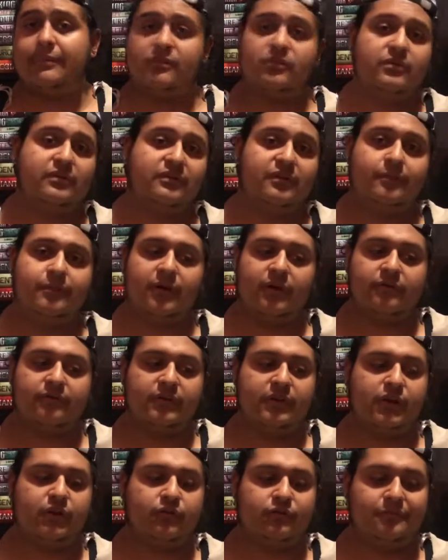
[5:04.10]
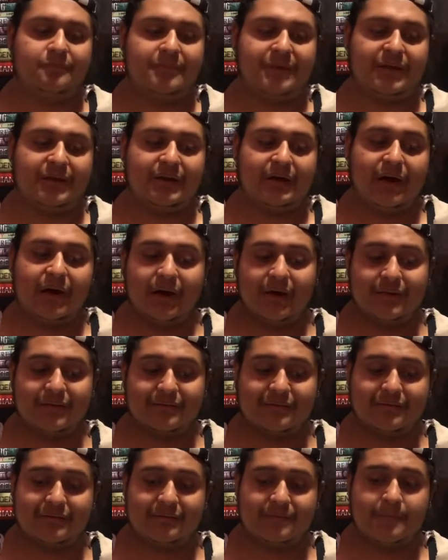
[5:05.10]
doing TBR videos
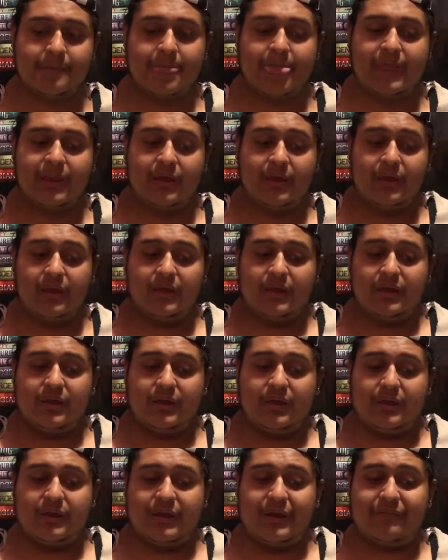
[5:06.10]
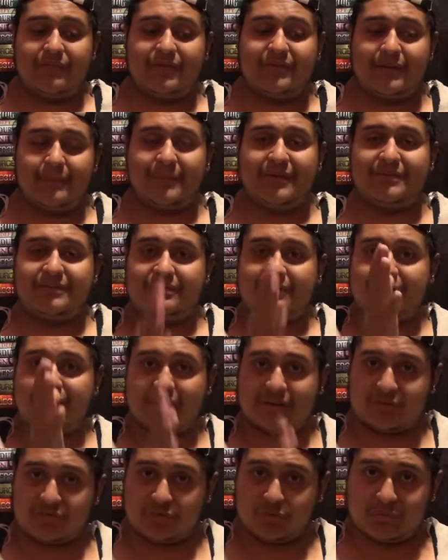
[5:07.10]
because every time I
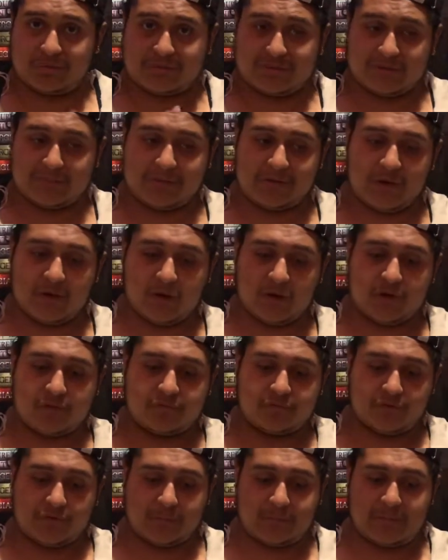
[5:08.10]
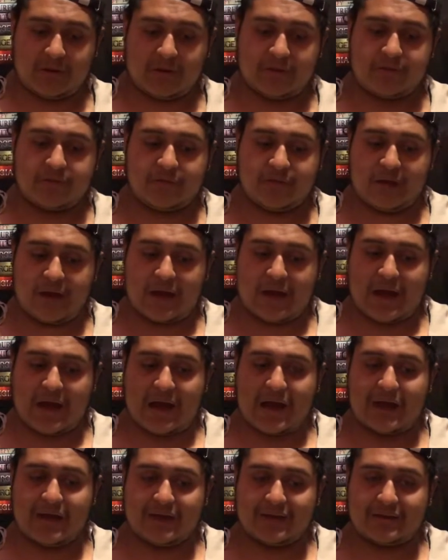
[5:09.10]
stick to a TBR for a month,
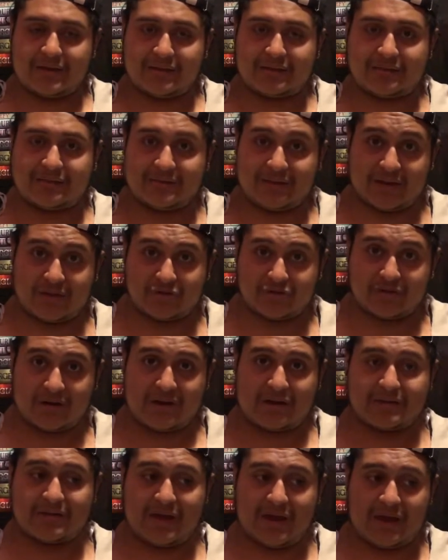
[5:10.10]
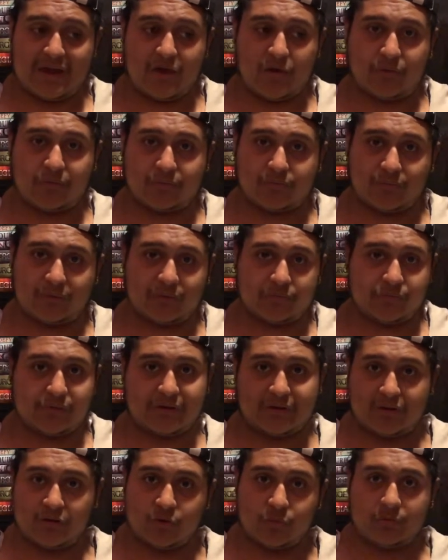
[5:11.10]
I get sidetracked. I always want to
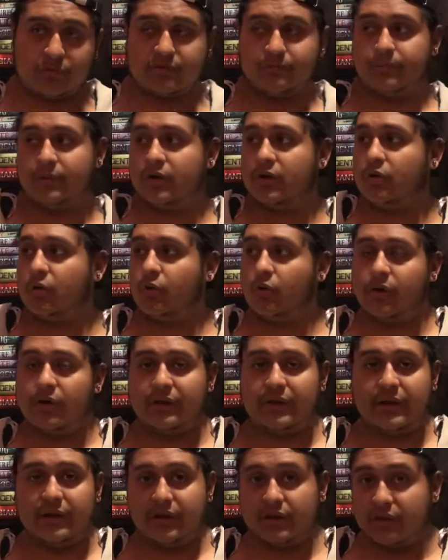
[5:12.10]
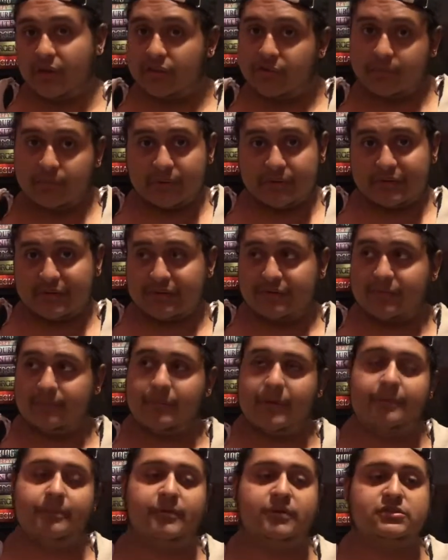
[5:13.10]
read the newest book or like another book that's in
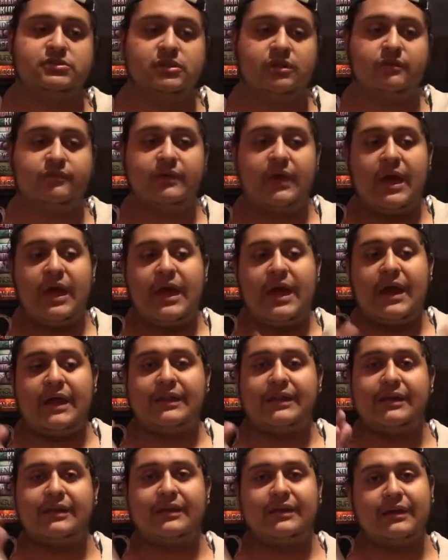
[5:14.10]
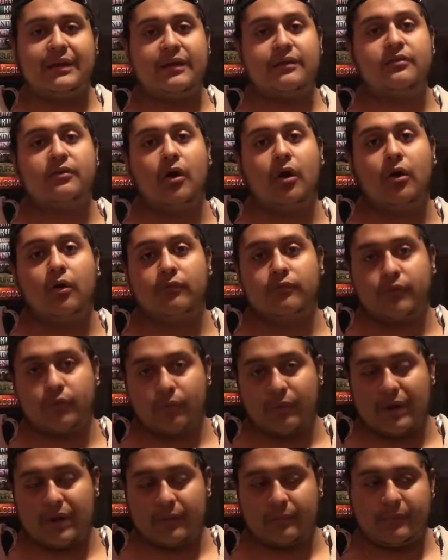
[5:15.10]
my bookshelf, and then it gets
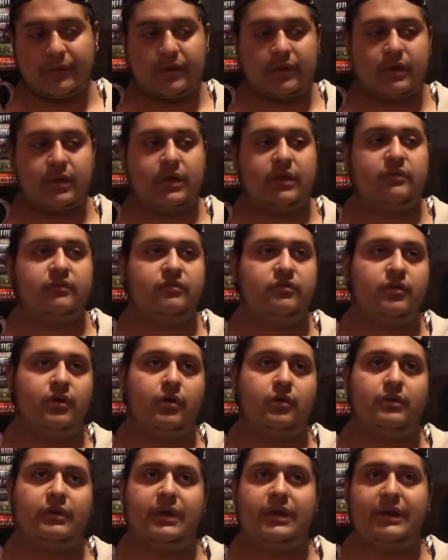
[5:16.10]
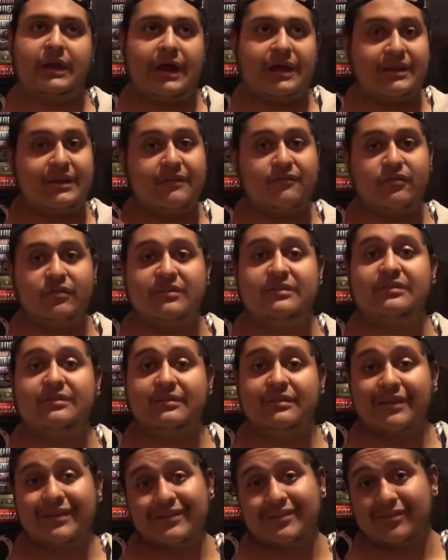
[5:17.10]
overwhelming. And so like I never
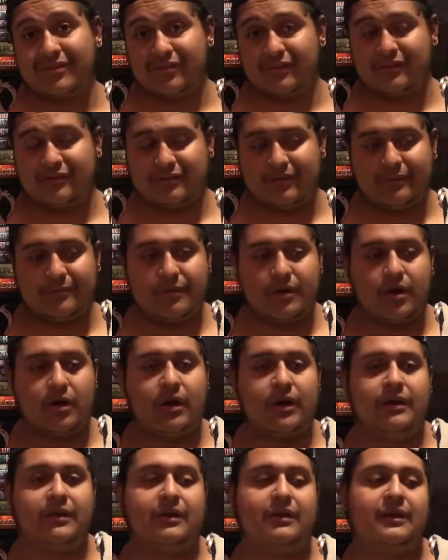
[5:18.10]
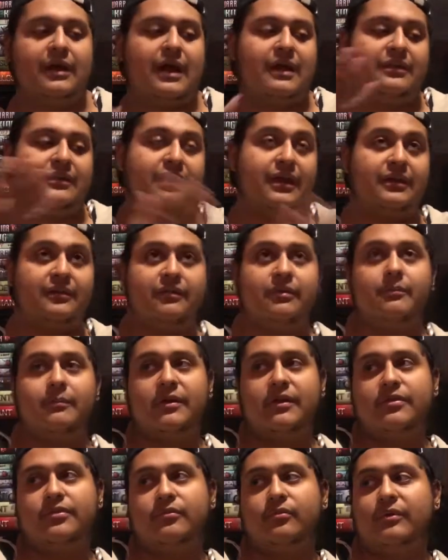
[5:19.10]
stick to the TBR, and then at the end of the
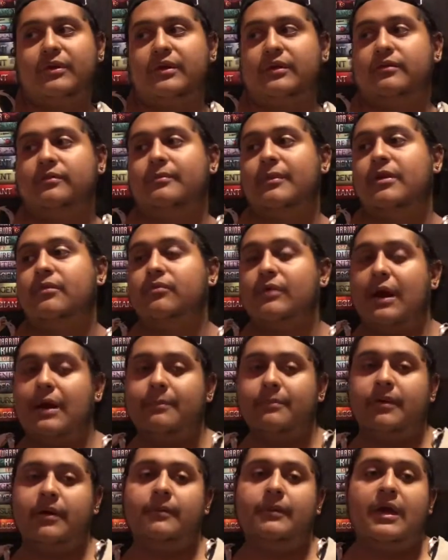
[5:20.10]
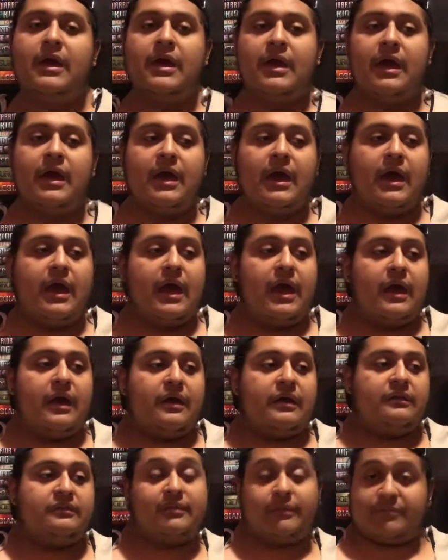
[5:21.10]
month when it's my wrap up,
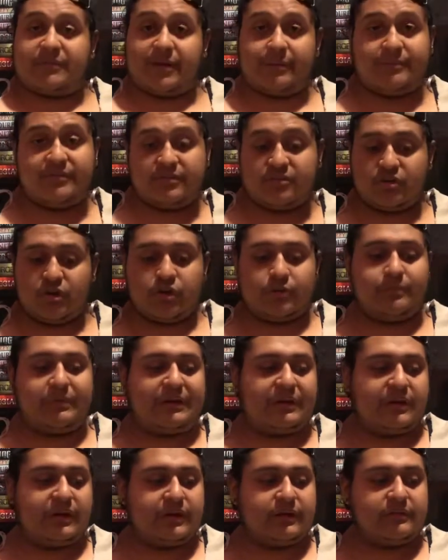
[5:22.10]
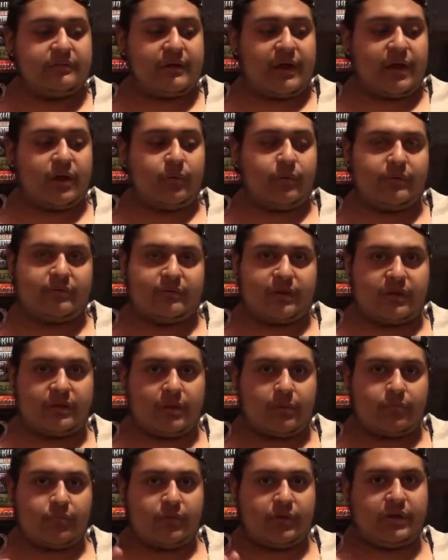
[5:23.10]
sometimes it's good because I always end
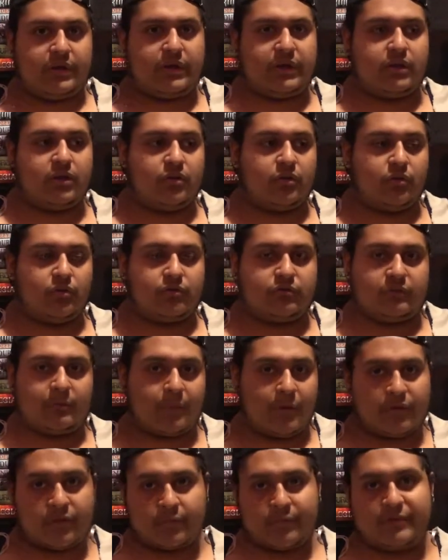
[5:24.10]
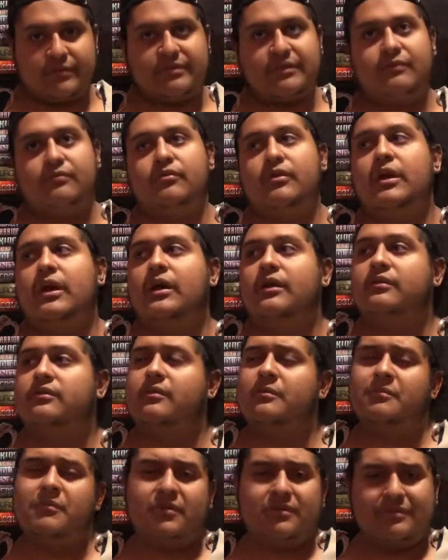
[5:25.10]
up reading, you know, some other books I've read,
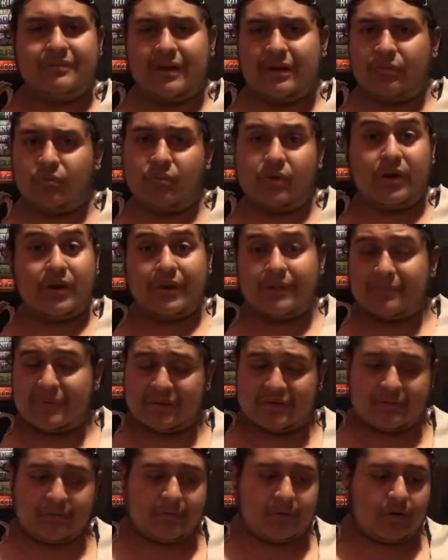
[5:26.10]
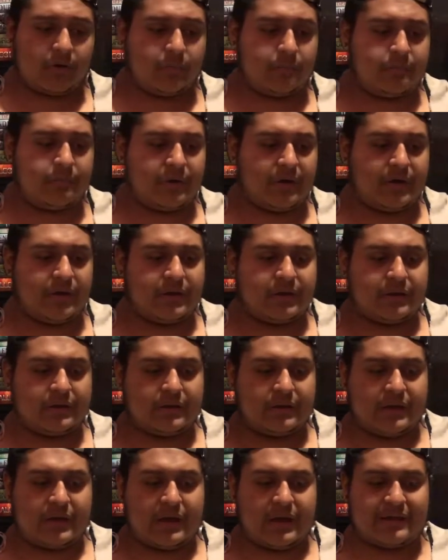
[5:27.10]
some books that were in my TBR, but
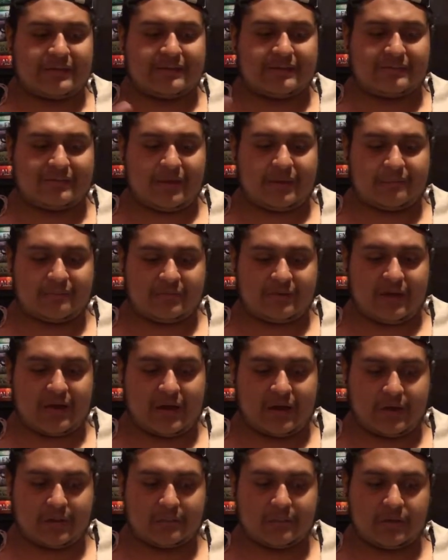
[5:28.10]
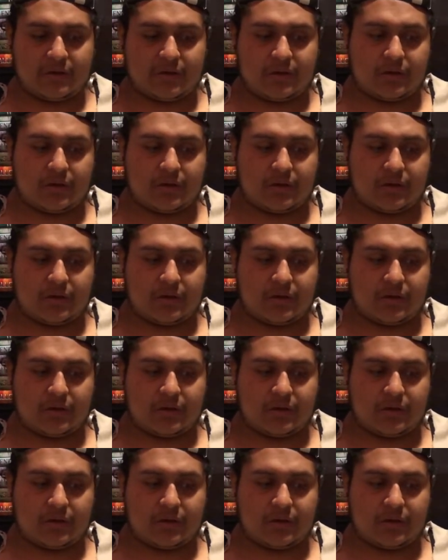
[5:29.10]
at the same time,